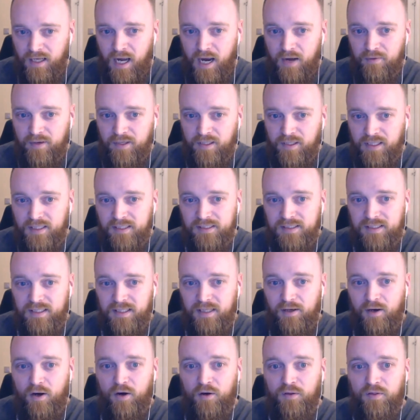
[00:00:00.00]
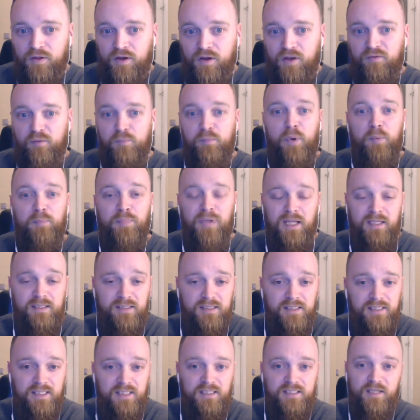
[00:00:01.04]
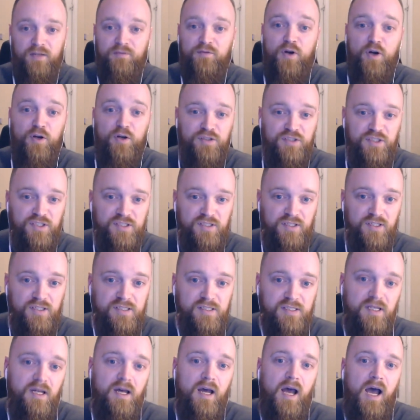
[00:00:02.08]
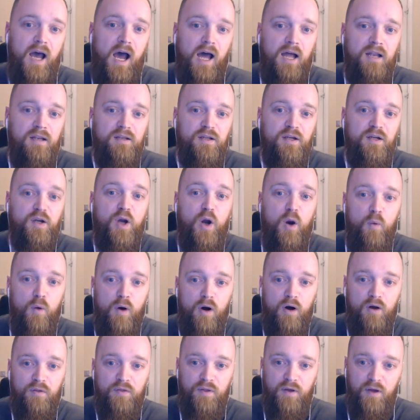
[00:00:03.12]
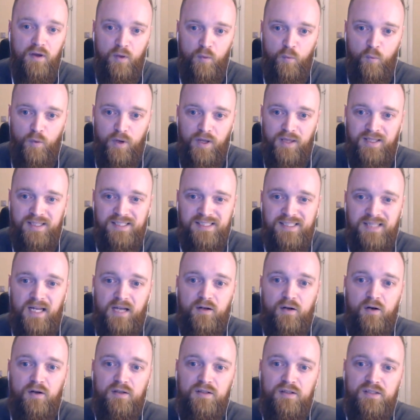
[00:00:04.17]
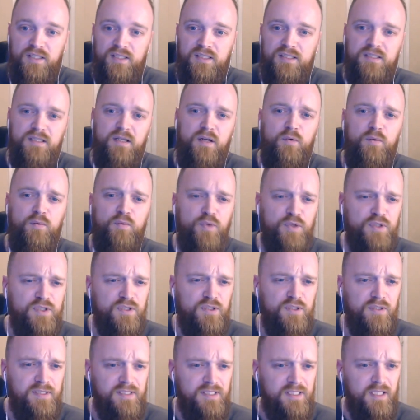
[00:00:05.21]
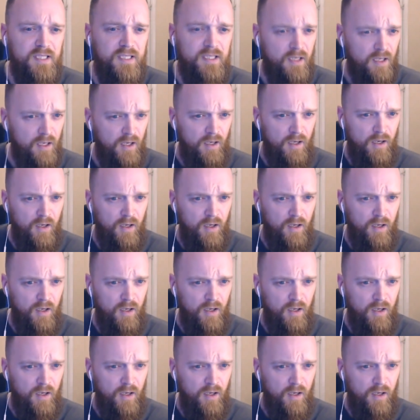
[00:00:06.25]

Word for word: Eric is the author of Perplexities of Consciousness and co author with psychologist Russell T.